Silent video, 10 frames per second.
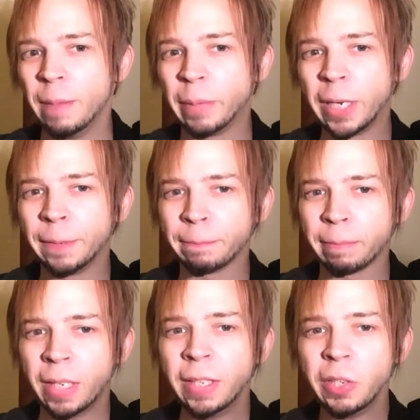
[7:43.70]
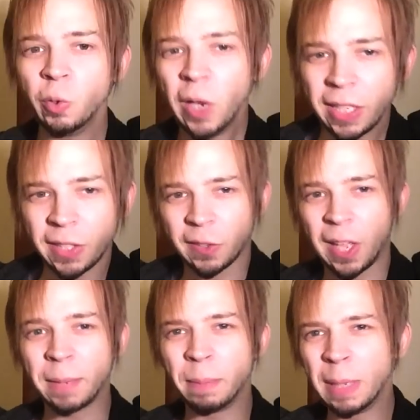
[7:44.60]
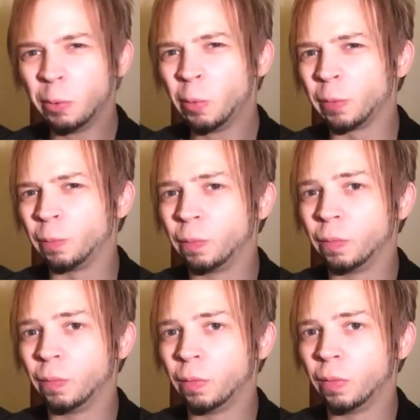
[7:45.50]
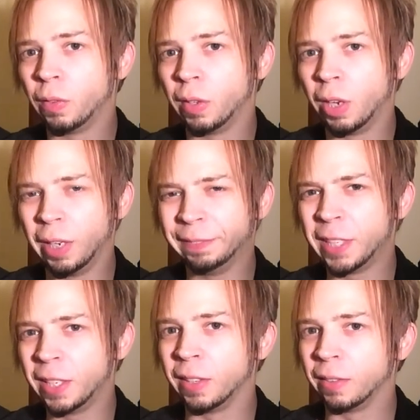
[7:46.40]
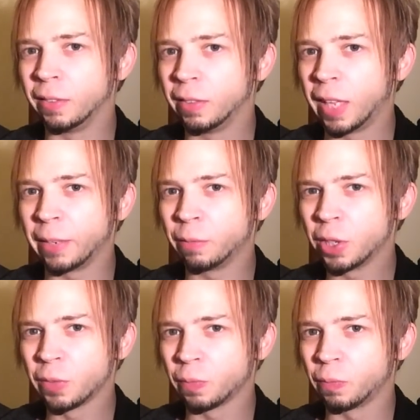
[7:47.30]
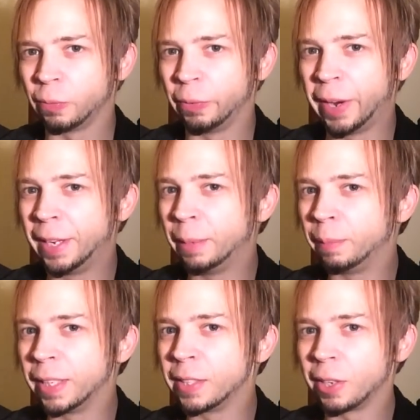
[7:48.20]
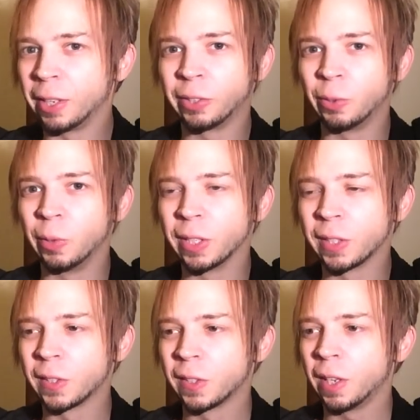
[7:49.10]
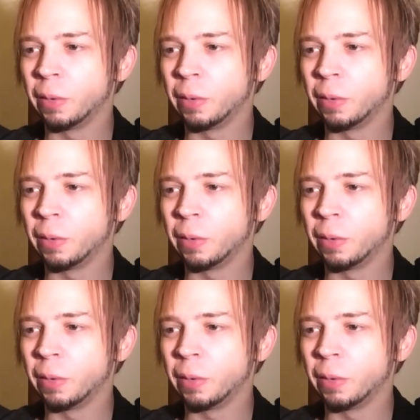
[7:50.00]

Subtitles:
But in the US, like people would often like just randomly talk to us.